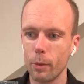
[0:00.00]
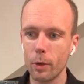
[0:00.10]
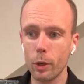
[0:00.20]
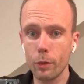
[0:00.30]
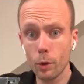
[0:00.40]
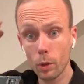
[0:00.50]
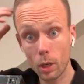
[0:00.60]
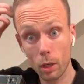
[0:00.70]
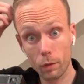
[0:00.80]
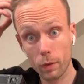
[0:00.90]
reviewed
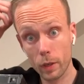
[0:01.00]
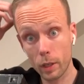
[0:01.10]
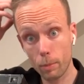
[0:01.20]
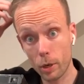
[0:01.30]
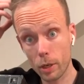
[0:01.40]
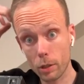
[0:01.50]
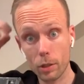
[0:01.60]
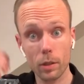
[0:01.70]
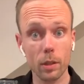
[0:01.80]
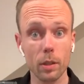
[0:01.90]
all of the
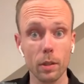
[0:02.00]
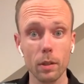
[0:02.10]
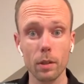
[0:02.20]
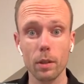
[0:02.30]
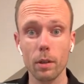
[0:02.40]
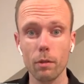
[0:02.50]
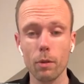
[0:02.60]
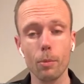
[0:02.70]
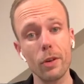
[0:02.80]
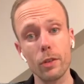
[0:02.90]
products
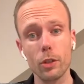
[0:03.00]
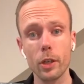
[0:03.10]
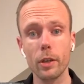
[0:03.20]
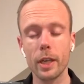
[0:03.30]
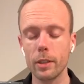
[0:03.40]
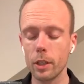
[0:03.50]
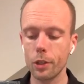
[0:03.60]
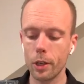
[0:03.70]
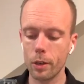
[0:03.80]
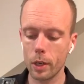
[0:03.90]
from previous year and
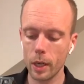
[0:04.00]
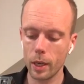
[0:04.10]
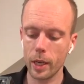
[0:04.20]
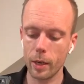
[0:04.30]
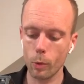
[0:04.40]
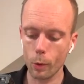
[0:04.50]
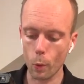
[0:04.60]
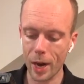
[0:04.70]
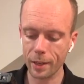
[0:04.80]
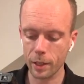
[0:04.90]
this year, and we
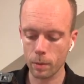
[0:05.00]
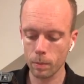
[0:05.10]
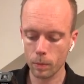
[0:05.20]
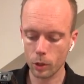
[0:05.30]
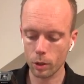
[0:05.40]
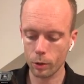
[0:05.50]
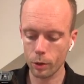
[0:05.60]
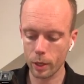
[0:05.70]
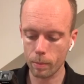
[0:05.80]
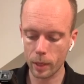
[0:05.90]
rank them so
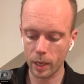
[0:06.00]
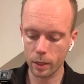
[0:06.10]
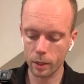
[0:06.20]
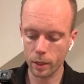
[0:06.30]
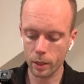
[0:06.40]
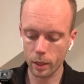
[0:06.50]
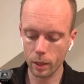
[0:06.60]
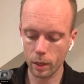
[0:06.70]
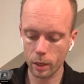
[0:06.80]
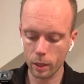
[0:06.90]
you can make an
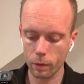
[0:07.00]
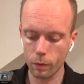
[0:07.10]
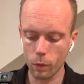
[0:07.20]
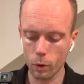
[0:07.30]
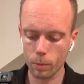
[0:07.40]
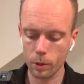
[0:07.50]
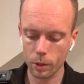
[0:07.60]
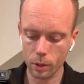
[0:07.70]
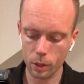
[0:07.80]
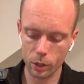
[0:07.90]
informed
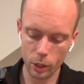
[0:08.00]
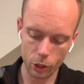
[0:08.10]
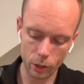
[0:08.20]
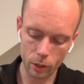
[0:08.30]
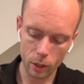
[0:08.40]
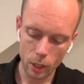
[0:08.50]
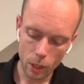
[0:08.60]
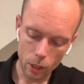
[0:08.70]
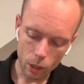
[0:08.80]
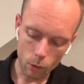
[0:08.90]
decision.
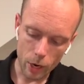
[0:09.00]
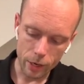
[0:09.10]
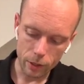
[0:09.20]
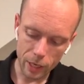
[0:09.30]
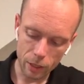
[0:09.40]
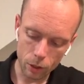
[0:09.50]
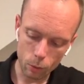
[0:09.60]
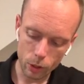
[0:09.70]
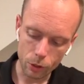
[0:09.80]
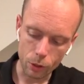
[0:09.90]
All right, I don't know
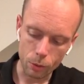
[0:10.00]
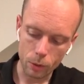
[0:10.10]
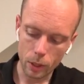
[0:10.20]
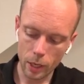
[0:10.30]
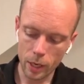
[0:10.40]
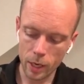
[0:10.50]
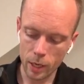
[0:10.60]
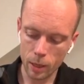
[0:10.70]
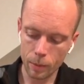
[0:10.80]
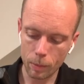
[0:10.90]
what to do.
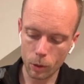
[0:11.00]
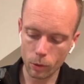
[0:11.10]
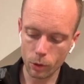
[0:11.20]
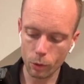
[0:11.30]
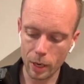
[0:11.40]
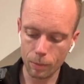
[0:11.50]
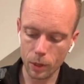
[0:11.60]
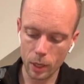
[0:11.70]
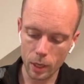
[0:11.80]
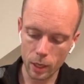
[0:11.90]
I'm going to grab
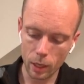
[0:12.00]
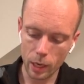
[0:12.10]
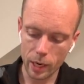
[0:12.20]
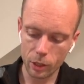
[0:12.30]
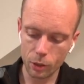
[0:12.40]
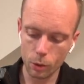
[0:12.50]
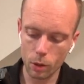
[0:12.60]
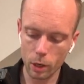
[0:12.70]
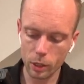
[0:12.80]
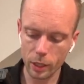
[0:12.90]
the last two
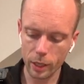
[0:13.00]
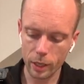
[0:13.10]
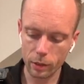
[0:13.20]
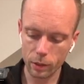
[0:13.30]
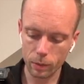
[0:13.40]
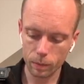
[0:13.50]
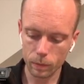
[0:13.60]
cards, I guess.